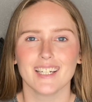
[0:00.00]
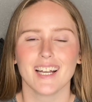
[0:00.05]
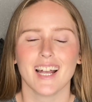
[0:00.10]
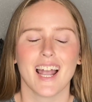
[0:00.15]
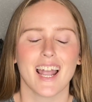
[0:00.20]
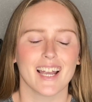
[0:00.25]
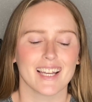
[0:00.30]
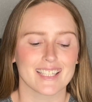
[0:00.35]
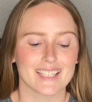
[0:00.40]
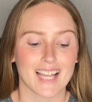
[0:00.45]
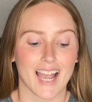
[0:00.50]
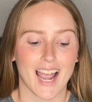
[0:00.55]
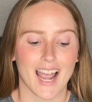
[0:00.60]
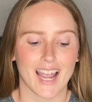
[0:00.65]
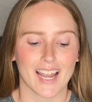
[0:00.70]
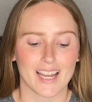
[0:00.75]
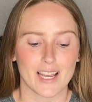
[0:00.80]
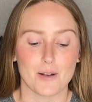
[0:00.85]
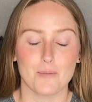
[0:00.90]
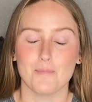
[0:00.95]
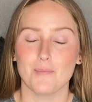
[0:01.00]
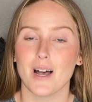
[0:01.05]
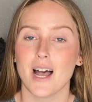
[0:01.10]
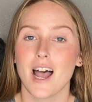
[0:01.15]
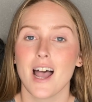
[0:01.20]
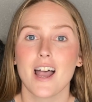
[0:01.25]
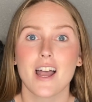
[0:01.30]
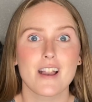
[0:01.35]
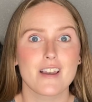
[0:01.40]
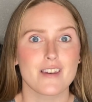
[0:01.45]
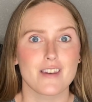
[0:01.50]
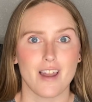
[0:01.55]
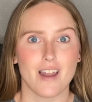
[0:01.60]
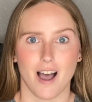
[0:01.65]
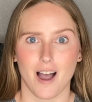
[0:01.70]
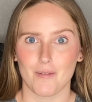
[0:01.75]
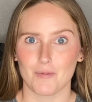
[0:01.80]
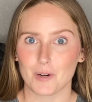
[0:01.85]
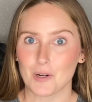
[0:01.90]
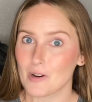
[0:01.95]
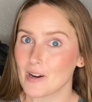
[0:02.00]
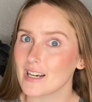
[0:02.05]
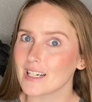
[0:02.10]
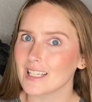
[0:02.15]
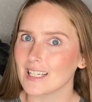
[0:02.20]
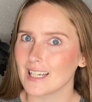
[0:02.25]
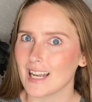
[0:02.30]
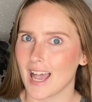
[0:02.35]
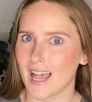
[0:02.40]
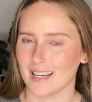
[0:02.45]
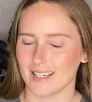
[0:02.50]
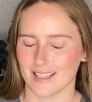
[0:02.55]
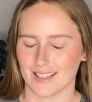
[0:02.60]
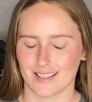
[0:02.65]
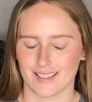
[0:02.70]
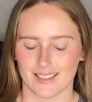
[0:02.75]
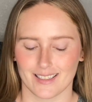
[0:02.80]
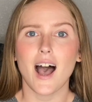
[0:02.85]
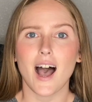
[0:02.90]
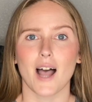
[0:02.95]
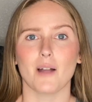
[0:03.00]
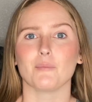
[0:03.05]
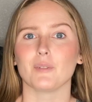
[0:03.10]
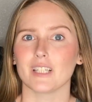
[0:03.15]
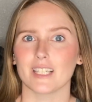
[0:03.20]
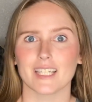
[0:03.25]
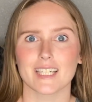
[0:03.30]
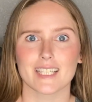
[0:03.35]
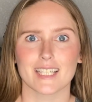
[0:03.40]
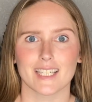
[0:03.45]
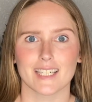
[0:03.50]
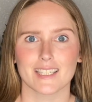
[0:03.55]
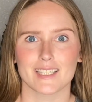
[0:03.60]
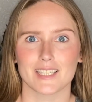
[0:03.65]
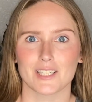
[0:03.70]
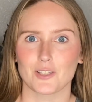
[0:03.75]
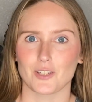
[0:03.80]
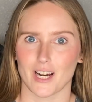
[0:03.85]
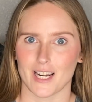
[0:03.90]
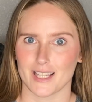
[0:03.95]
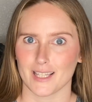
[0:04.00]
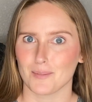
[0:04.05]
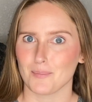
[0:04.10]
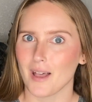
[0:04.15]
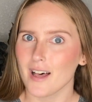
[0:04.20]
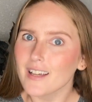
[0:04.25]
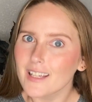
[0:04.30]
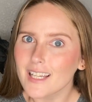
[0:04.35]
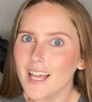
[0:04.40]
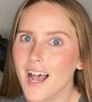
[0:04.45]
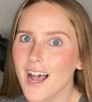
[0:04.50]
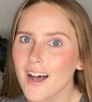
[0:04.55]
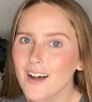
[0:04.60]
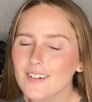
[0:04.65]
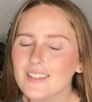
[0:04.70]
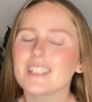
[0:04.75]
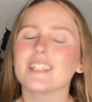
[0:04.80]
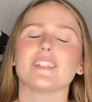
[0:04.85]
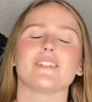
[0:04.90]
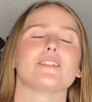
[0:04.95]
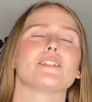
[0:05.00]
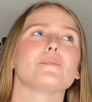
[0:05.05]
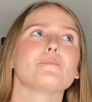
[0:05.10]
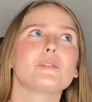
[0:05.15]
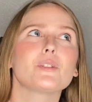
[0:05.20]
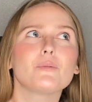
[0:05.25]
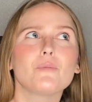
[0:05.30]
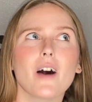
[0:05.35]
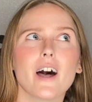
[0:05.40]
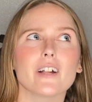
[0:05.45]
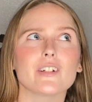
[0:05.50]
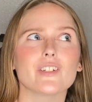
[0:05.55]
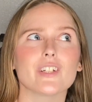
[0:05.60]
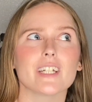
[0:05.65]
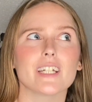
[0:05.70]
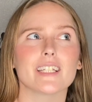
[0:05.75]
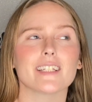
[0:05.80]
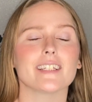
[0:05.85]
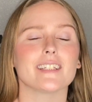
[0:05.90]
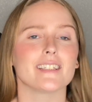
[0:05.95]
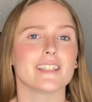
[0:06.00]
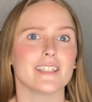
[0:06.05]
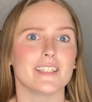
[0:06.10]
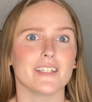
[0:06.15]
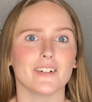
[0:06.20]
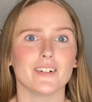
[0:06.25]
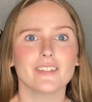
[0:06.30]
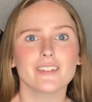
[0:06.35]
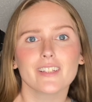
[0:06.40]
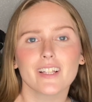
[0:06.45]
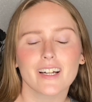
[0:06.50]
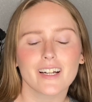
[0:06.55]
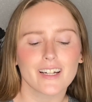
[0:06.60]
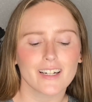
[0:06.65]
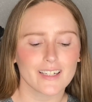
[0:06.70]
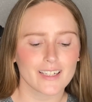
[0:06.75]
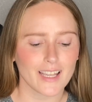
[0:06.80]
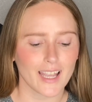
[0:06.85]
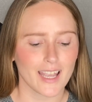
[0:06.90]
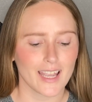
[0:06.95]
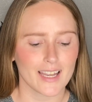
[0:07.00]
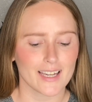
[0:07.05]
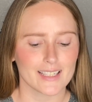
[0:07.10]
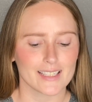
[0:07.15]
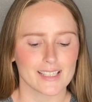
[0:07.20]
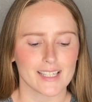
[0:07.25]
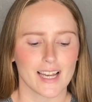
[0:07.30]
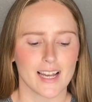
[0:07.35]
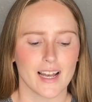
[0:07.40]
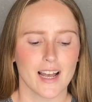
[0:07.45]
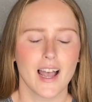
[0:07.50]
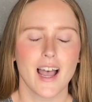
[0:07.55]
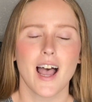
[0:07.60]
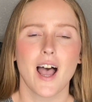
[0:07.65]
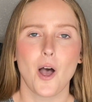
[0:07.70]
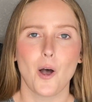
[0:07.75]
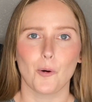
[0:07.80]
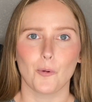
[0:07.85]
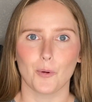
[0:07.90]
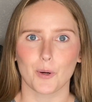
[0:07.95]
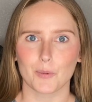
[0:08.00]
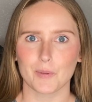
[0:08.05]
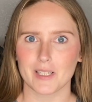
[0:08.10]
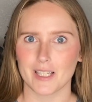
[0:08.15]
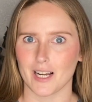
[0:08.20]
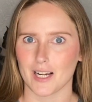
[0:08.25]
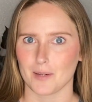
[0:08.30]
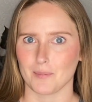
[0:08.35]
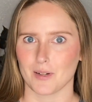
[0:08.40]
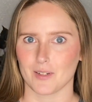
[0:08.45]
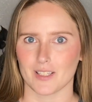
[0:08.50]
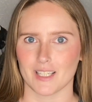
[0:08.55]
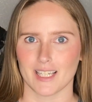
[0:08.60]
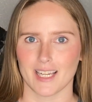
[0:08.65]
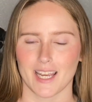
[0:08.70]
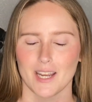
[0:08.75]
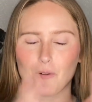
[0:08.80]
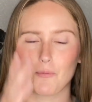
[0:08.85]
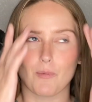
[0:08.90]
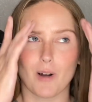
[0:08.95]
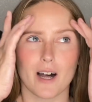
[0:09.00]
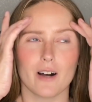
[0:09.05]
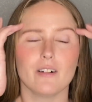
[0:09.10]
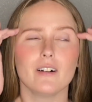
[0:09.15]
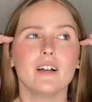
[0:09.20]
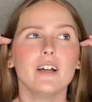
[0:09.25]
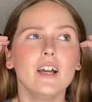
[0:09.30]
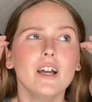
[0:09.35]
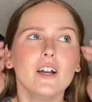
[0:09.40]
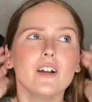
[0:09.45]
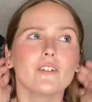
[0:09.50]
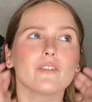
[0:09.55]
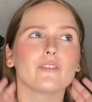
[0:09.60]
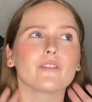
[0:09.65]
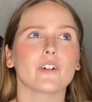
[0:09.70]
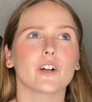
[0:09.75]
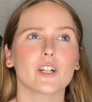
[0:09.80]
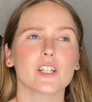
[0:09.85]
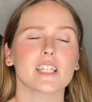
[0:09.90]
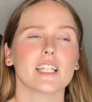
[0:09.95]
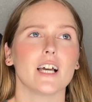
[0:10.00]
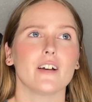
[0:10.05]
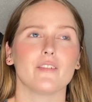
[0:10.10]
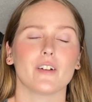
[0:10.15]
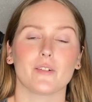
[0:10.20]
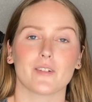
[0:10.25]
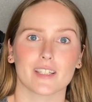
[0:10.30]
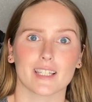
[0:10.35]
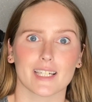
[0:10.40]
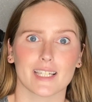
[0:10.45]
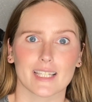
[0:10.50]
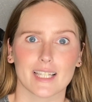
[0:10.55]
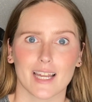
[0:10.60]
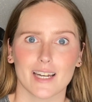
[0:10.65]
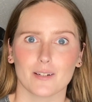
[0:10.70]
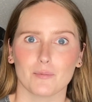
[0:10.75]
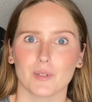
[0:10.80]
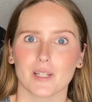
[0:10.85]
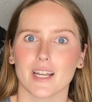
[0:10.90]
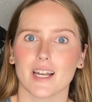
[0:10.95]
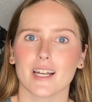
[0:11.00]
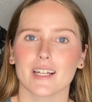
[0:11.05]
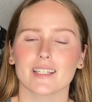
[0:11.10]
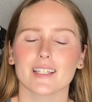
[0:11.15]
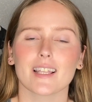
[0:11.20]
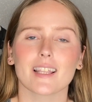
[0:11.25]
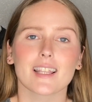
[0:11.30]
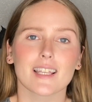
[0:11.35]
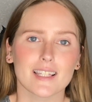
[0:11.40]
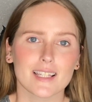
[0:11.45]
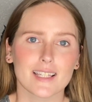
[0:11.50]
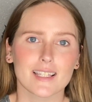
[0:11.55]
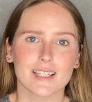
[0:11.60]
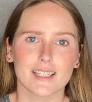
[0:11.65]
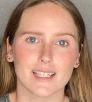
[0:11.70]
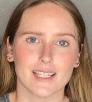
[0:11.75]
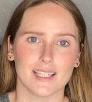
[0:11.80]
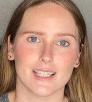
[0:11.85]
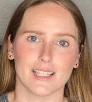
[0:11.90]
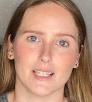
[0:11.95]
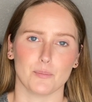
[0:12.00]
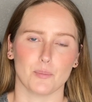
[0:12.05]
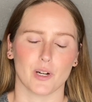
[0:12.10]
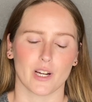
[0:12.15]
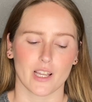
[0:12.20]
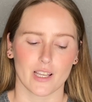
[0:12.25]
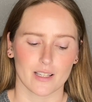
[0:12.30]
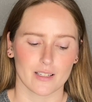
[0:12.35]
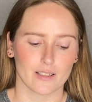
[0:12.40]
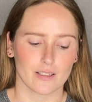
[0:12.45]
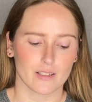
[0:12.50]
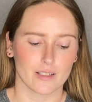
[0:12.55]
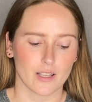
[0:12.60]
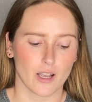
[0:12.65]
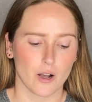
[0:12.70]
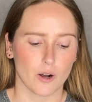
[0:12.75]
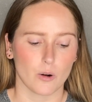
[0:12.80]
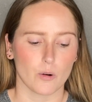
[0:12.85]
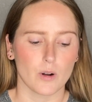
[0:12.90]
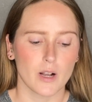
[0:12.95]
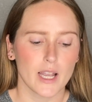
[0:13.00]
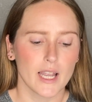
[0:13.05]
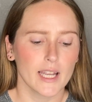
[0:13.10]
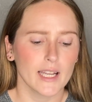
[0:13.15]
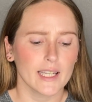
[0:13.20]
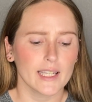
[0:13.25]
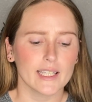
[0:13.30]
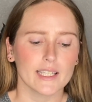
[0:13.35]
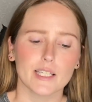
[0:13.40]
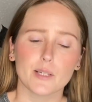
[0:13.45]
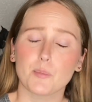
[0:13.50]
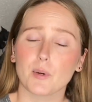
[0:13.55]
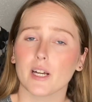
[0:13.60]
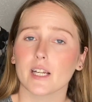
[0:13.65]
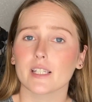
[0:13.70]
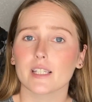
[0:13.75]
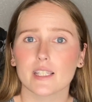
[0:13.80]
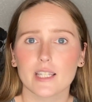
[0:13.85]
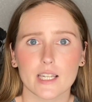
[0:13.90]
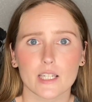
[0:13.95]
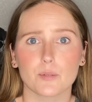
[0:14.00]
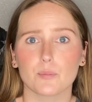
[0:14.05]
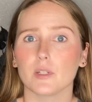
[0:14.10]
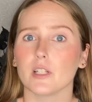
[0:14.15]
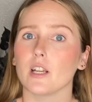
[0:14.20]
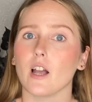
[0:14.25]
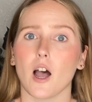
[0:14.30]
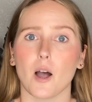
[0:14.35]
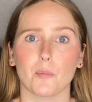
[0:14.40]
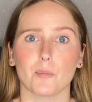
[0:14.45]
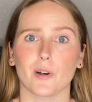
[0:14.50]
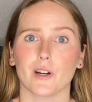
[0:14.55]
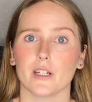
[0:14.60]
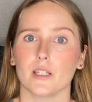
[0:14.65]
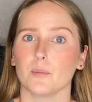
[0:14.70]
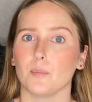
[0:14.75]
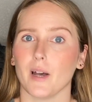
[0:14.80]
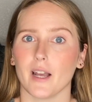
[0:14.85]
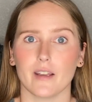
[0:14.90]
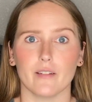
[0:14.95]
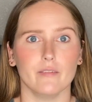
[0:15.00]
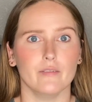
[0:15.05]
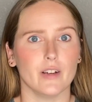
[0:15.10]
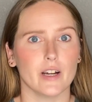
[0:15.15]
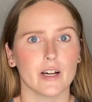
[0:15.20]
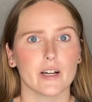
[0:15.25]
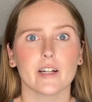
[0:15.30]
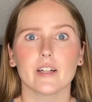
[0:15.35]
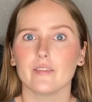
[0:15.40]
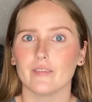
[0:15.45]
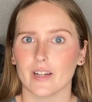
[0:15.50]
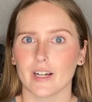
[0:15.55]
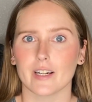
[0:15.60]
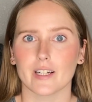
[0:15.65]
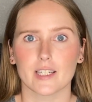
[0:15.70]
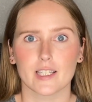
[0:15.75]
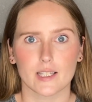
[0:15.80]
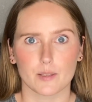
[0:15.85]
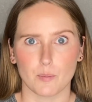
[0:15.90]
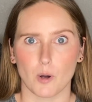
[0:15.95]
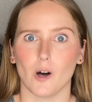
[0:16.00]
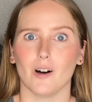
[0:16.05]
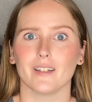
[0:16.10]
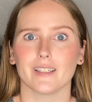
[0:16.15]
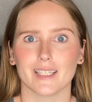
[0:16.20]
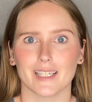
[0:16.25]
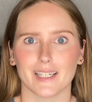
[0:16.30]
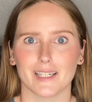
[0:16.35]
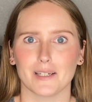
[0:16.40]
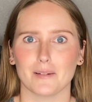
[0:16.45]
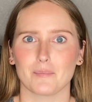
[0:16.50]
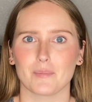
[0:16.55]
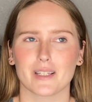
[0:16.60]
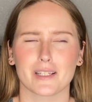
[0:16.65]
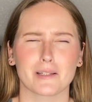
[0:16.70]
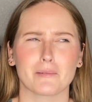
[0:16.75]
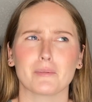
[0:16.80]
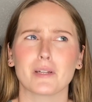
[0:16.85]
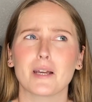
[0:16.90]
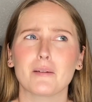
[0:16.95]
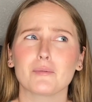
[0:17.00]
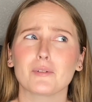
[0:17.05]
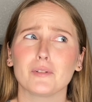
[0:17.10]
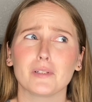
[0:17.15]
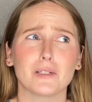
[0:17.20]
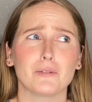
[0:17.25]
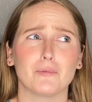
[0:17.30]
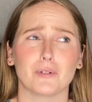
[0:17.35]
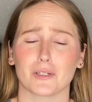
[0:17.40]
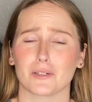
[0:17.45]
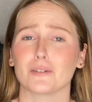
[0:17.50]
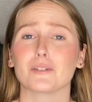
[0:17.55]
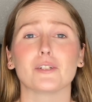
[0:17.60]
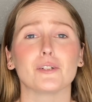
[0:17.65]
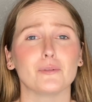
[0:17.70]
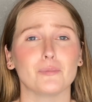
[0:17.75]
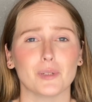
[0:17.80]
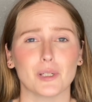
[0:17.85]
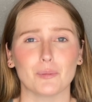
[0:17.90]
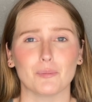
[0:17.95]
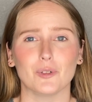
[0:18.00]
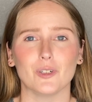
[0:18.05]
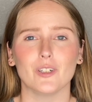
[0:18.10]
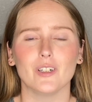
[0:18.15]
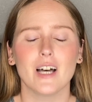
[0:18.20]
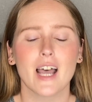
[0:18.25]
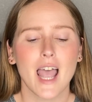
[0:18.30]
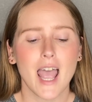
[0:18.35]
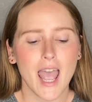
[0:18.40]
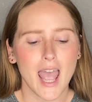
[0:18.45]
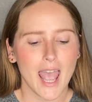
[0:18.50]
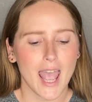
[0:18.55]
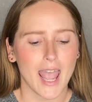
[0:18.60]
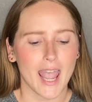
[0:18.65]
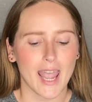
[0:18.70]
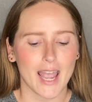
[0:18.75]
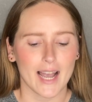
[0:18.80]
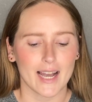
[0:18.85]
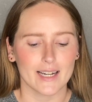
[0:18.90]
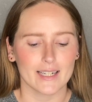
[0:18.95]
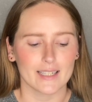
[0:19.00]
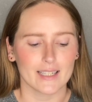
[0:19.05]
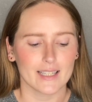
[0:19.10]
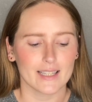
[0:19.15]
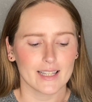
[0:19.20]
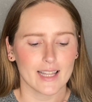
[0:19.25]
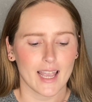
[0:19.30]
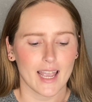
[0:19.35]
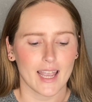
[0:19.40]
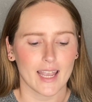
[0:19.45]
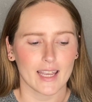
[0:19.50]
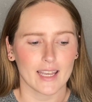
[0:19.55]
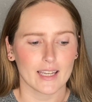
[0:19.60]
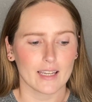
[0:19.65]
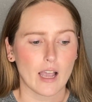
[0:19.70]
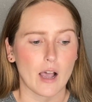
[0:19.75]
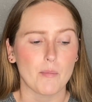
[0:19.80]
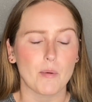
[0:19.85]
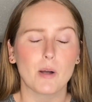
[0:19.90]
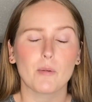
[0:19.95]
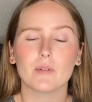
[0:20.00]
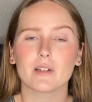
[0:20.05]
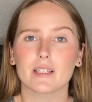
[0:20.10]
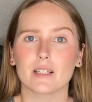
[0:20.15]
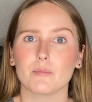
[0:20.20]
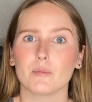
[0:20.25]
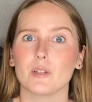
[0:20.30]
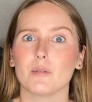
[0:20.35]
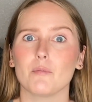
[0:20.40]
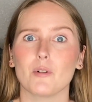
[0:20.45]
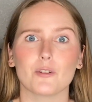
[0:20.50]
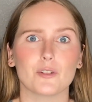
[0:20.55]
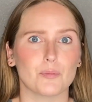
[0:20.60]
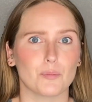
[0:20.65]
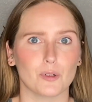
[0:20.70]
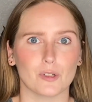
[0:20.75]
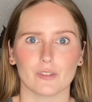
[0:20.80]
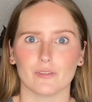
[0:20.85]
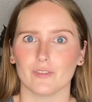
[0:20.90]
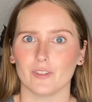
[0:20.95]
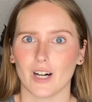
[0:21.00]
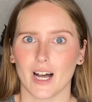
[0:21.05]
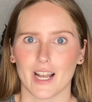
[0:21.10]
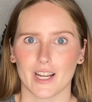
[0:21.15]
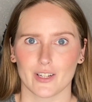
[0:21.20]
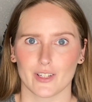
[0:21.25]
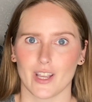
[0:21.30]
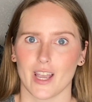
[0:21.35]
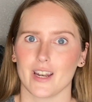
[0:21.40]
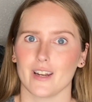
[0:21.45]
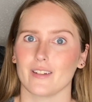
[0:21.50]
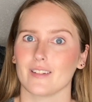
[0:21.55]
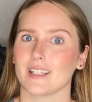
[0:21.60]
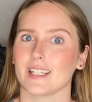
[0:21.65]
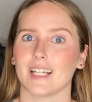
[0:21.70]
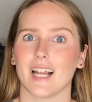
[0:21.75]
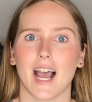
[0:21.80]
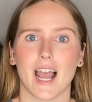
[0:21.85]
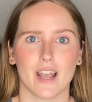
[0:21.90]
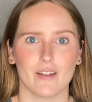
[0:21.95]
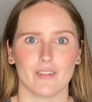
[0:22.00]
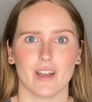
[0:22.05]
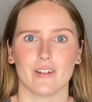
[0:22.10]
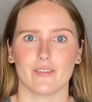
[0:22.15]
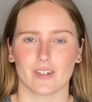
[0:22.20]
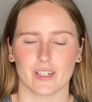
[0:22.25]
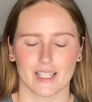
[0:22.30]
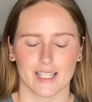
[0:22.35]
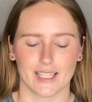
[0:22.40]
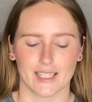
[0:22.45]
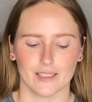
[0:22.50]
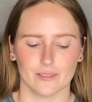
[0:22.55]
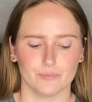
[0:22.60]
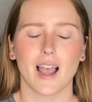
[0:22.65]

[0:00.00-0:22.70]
and I am not regretting anything. I'm really excited to try this palette out, to do some swatches and to do a look. And uh, what are we talking about today? Well, first off, I was excited because this is an indie brand. So indie brands tend to be operated by very, very small teams, sometimes only one or two people, and they come out with some of the most beautiful eyeshadows that I've ever seen.